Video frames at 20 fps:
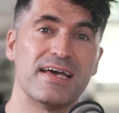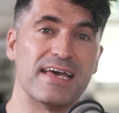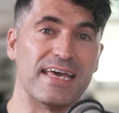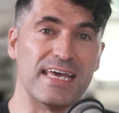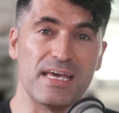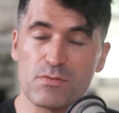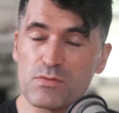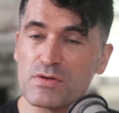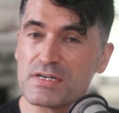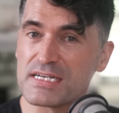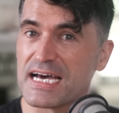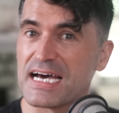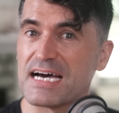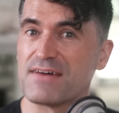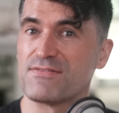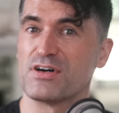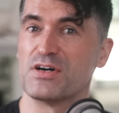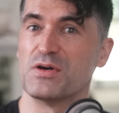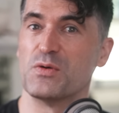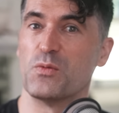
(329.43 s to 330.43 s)
it would
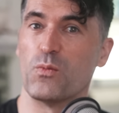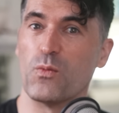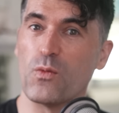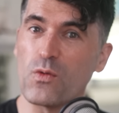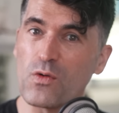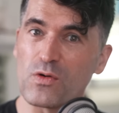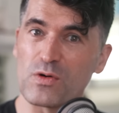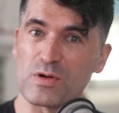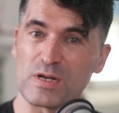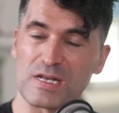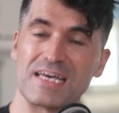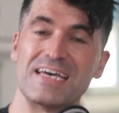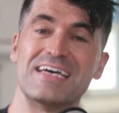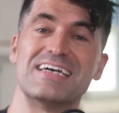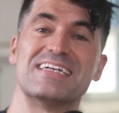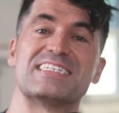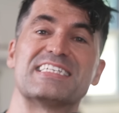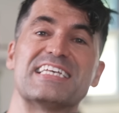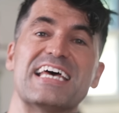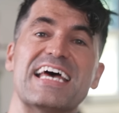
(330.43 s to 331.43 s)
have a wall
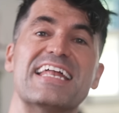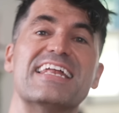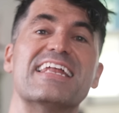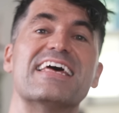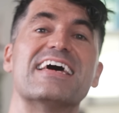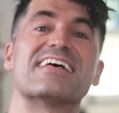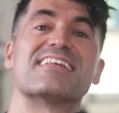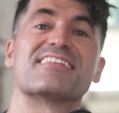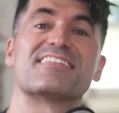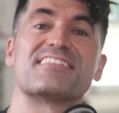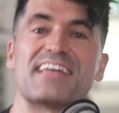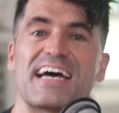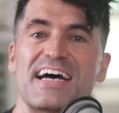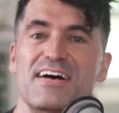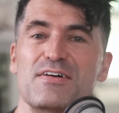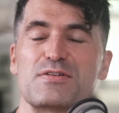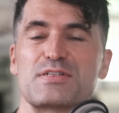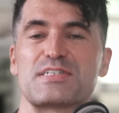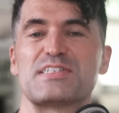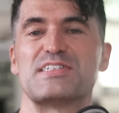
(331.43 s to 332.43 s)
10
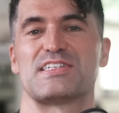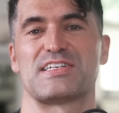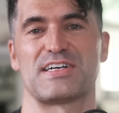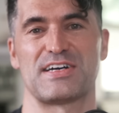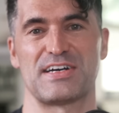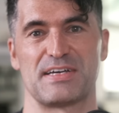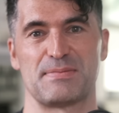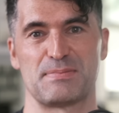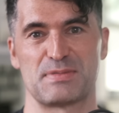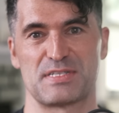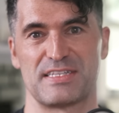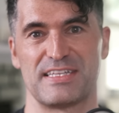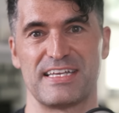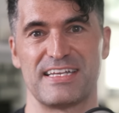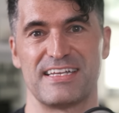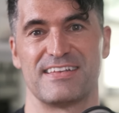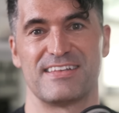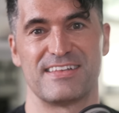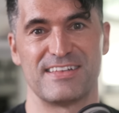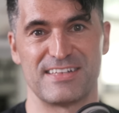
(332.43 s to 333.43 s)
thousand times
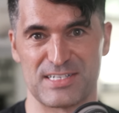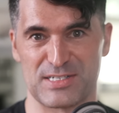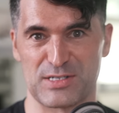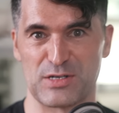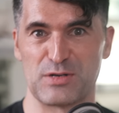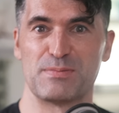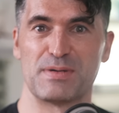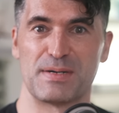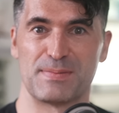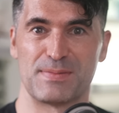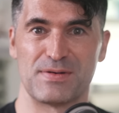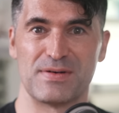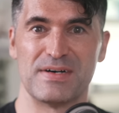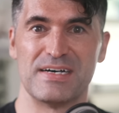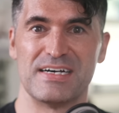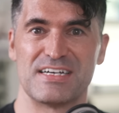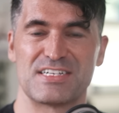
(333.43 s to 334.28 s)
thinner than the soap bubble,